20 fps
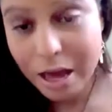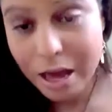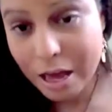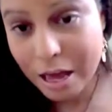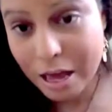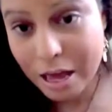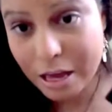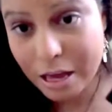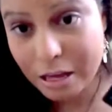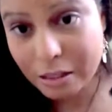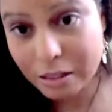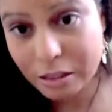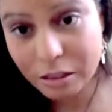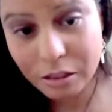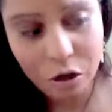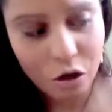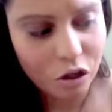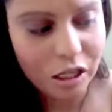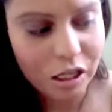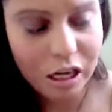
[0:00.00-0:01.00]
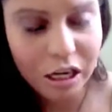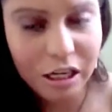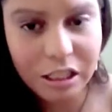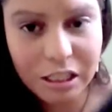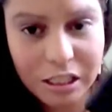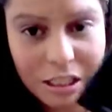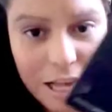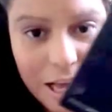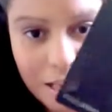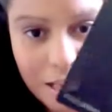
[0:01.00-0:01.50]
In Costa
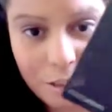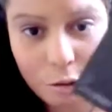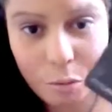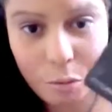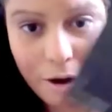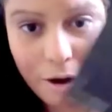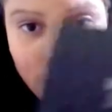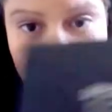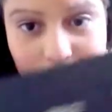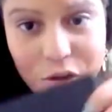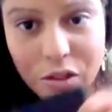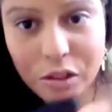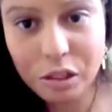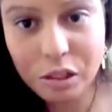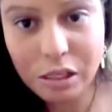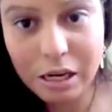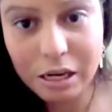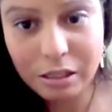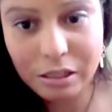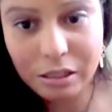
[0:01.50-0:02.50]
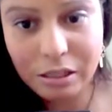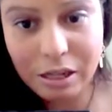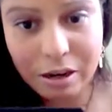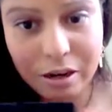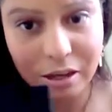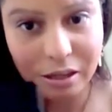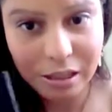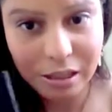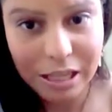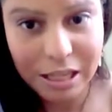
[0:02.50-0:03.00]
Cents. We're going to leave the
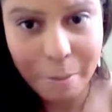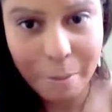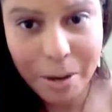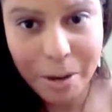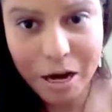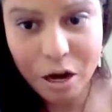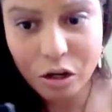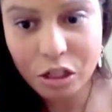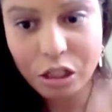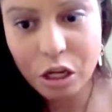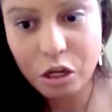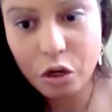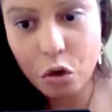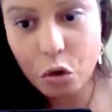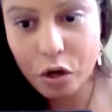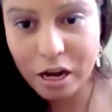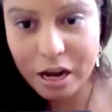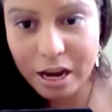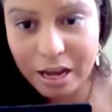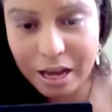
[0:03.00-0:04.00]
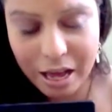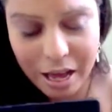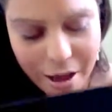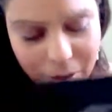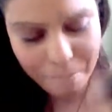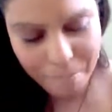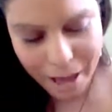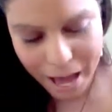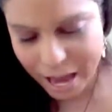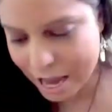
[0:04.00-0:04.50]
link down below, so you click it
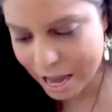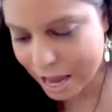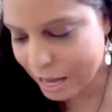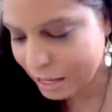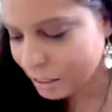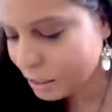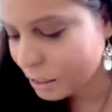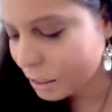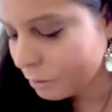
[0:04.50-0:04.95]
and buy it.